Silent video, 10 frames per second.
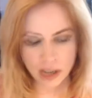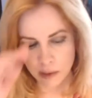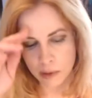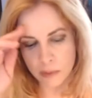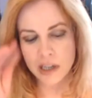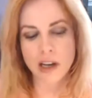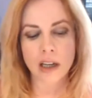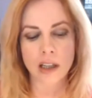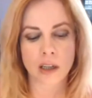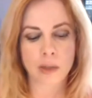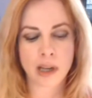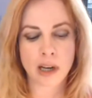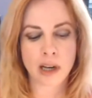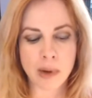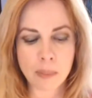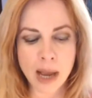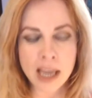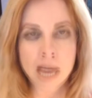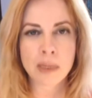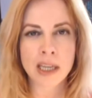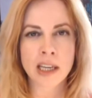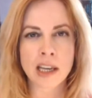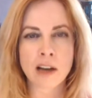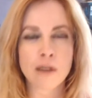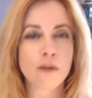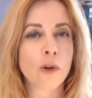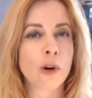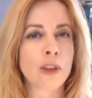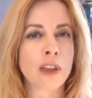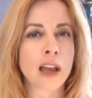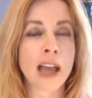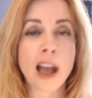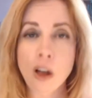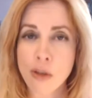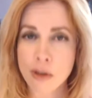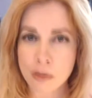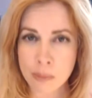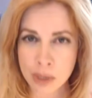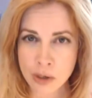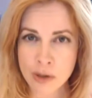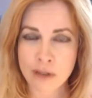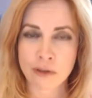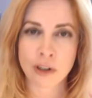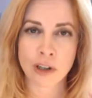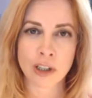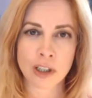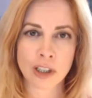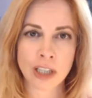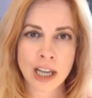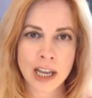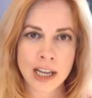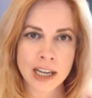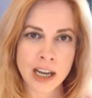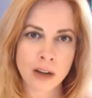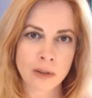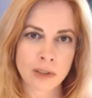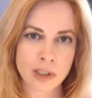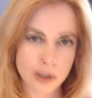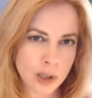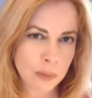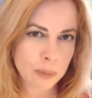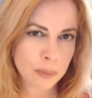today we want to talk a little bit about buying media for the health and beauty vertical. Now, this is a